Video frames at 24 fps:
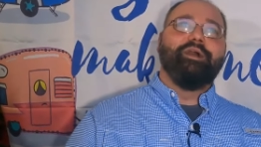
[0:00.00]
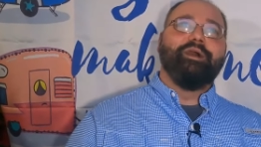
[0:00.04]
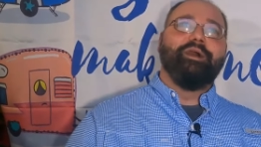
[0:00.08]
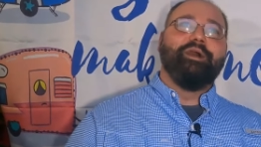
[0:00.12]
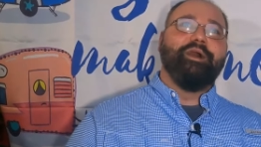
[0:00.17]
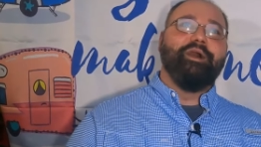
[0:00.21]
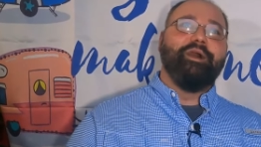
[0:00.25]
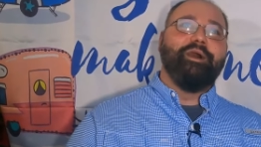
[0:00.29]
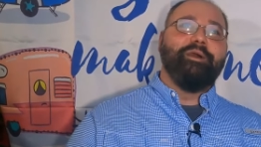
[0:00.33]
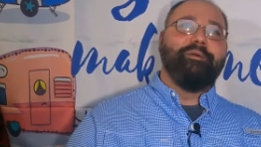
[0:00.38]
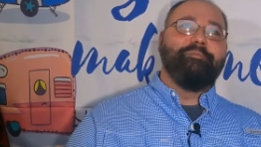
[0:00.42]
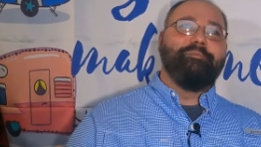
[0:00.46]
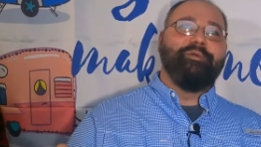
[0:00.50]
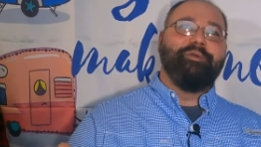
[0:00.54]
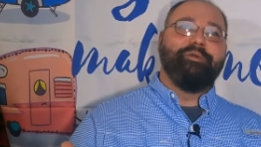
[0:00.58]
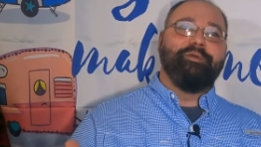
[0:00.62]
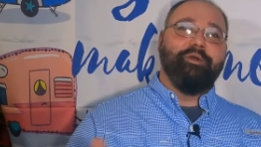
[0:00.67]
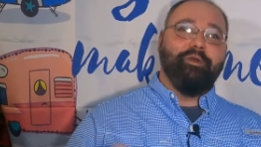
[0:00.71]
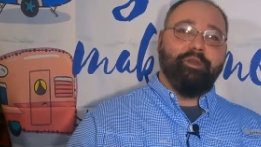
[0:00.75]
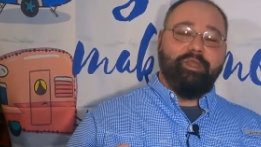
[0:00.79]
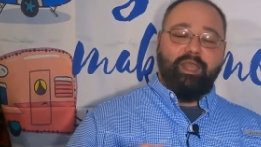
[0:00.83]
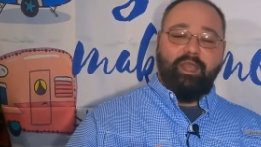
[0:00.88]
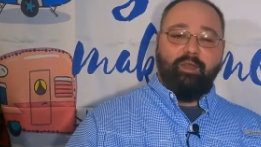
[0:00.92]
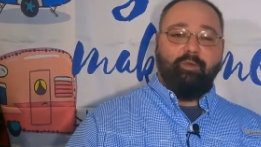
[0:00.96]

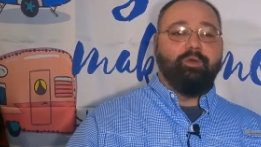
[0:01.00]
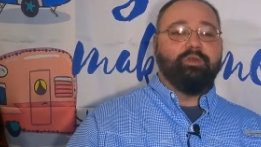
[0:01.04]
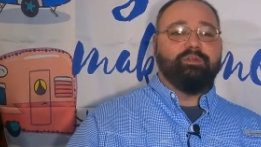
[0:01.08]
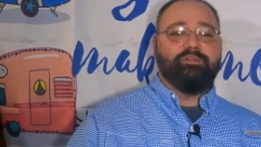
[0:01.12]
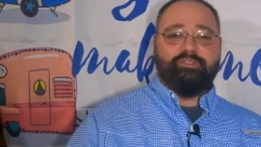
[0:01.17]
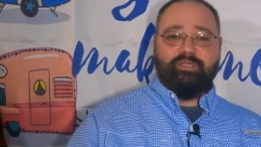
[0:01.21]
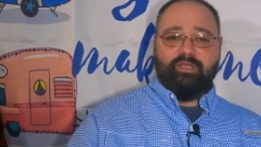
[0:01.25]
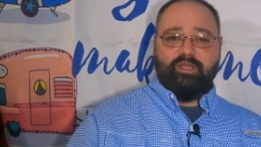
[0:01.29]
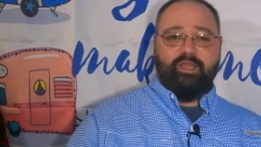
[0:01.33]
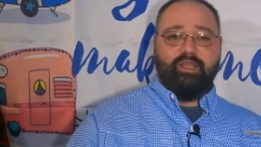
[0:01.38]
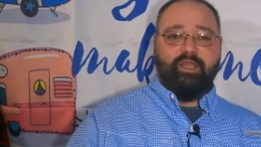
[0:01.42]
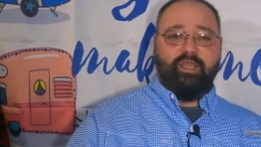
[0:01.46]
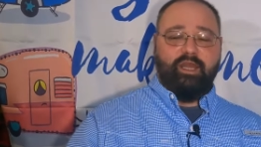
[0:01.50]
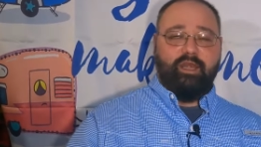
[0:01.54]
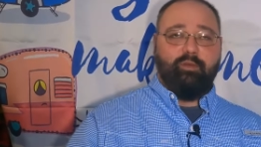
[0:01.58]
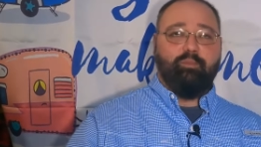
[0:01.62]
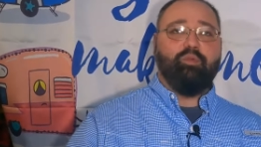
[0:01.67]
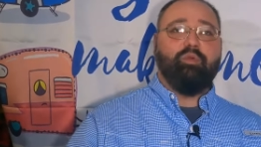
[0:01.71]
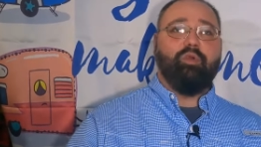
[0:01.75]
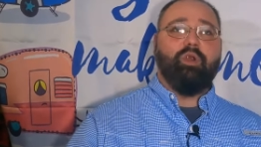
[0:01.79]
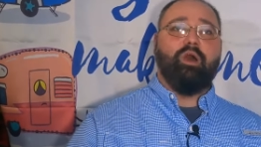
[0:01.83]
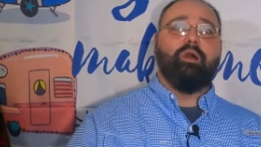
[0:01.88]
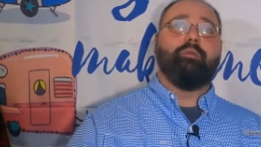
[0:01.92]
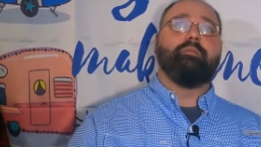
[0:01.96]
Okay, I won't sing again, I
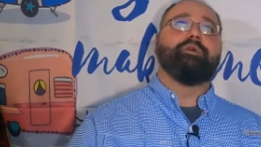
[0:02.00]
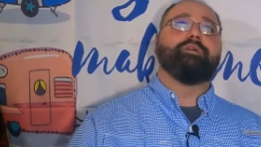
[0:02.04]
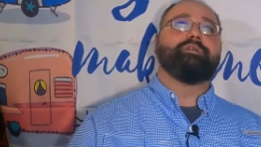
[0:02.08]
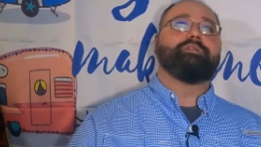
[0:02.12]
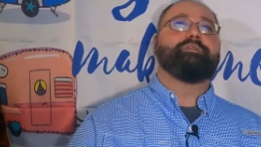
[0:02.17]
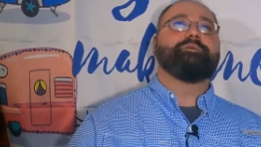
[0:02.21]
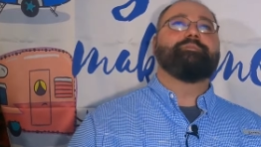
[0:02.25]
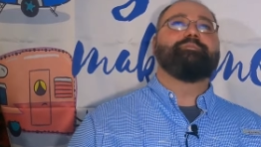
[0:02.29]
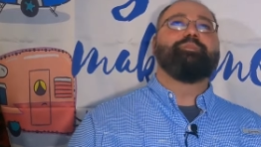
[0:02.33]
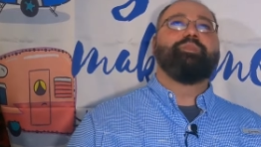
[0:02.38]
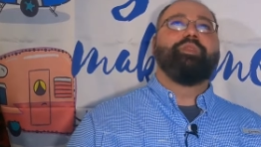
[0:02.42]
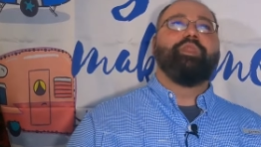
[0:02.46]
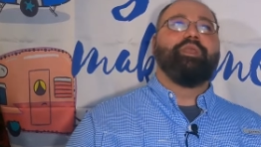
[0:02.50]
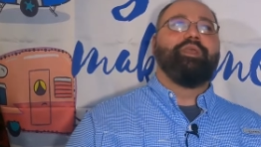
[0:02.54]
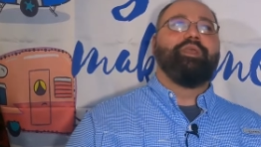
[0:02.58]
promise.